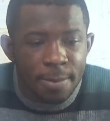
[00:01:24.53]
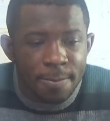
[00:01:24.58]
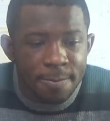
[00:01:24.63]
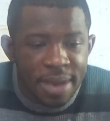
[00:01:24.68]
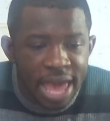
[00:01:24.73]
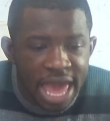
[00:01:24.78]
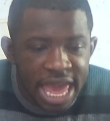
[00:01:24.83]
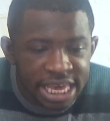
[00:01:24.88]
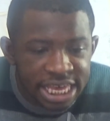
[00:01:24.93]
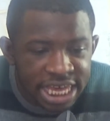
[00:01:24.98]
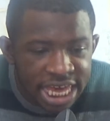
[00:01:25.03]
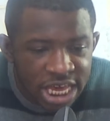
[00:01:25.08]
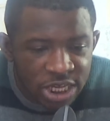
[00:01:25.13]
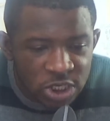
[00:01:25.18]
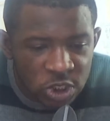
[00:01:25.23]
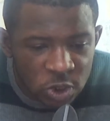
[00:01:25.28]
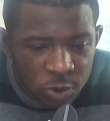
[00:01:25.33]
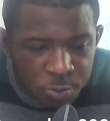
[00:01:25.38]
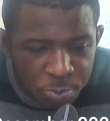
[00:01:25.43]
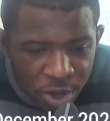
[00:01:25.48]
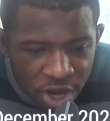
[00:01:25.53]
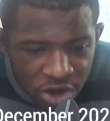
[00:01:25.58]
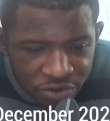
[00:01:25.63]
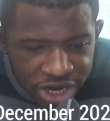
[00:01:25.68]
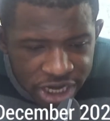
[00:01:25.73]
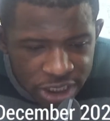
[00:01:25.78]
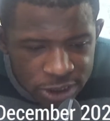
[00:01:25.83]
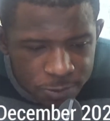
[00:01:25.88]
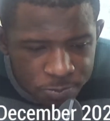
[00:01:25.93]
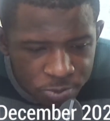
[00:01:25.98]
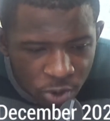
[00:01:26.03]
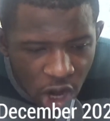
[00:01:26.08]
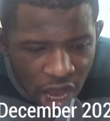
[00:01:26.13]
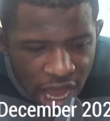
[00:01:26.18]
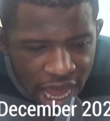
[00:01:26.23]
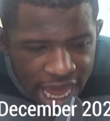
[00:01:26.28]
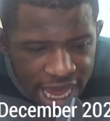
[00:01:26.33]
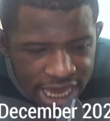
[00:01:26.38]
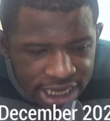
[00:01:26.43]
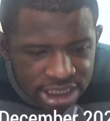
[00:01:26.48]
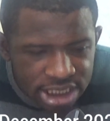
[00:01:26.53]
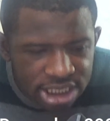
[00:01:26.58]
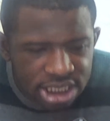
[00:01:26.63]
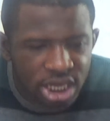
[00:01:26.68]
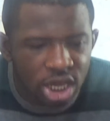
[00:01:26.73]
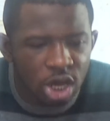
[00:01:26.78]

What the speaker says: making spirits bright.